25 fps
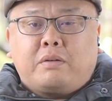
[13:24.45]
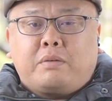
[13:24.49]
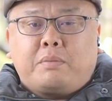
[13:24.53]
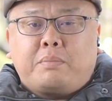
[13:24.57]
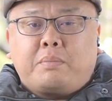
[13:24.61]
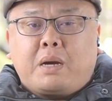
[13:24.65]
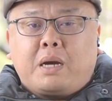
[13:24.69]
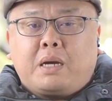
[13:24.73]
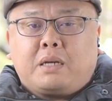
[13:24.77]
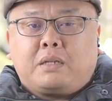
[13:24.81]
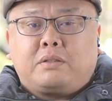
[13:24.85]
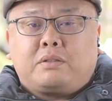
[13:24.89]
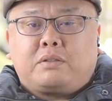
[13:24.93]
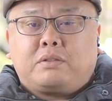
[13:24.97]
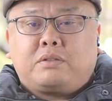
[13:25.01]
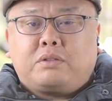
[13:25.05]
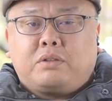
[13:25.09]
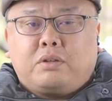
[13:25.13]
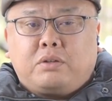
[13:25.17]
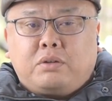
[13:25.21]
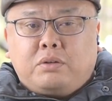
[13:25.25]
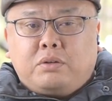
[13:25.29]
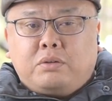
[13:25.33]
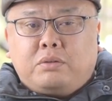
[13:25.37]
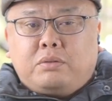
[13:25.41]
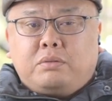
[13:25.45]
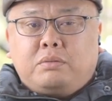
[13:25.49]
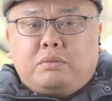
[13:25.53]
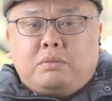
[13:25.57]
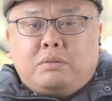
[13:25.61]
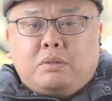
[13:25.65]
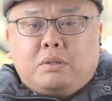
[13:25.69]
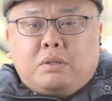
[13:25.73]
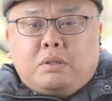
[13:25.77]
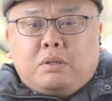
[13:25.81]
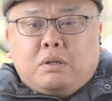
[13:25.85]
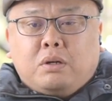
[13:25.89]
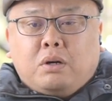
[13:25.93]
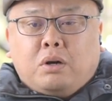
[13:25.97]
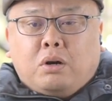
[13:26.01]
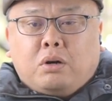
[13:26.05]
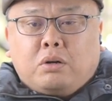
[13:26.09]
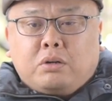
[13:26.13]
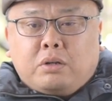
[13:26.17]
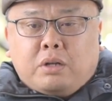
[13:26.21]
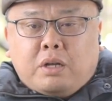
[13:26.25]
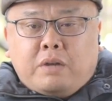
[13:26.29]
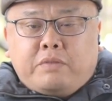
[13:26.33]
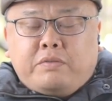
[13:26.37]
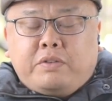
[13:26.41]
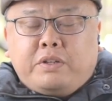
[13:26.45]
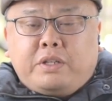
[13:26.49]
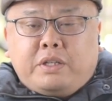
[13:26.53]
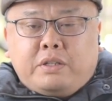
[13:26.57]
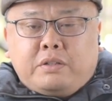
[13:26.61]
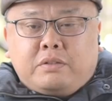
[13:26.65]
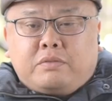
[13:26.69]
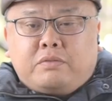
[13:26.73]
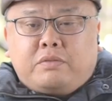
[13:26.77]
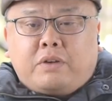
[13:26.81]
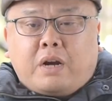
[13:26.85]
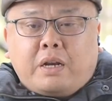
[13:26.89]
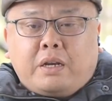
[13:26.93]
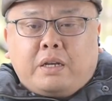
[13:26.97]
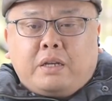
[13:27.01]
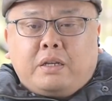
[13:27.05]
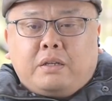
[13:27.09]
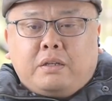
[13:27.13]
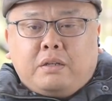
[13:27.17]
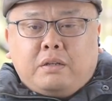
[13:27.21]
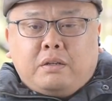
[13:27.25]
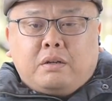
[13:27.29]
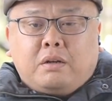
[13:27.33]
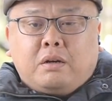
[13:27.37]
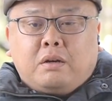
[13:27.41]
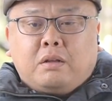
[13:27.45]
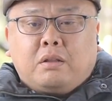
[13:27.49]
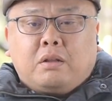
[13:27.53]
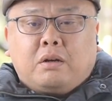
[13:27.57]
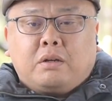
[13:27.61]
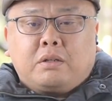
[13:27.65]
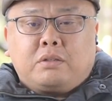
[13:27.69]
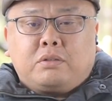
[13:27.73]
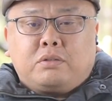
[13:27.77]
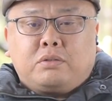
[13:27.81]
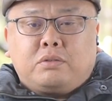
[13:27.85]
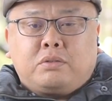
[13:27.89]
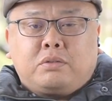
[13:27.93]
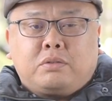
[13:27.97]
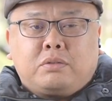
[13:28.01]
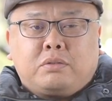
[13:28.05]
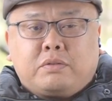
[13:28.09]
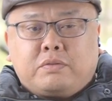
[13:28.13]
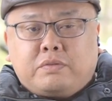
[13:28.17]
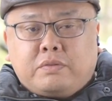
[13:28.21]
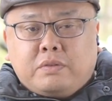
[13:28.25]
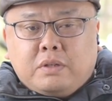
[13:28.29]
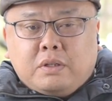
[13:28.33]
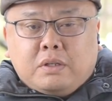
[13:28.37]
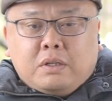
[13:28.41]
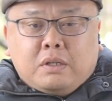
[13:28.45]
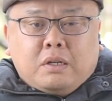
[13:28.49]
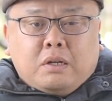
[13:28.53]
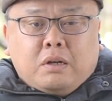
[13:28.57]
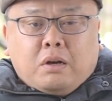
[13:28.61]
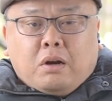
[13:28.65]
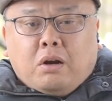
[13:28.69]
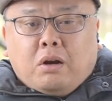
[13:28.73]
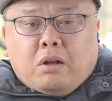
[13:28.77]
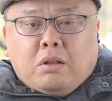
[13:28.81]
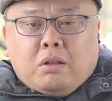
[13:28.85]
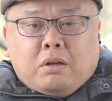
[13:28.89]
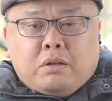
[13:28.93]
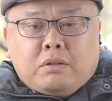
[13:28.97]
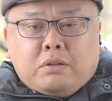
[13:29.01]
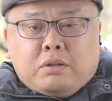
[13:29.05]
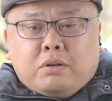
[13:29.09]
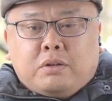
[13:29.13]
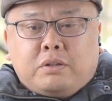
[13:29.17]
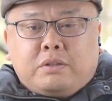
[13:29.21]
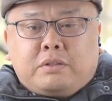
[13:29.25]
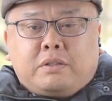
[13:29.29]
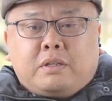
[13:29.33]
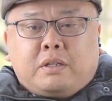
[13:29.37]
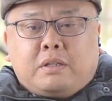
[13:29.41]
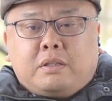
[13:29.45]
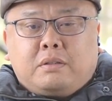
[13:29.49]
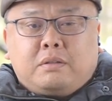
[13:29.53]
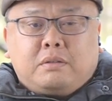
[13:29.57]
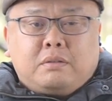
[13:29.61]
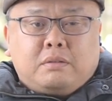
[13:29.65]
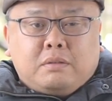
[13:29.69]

The market's so hot, everything's running. You know, I like to sort of highlight those that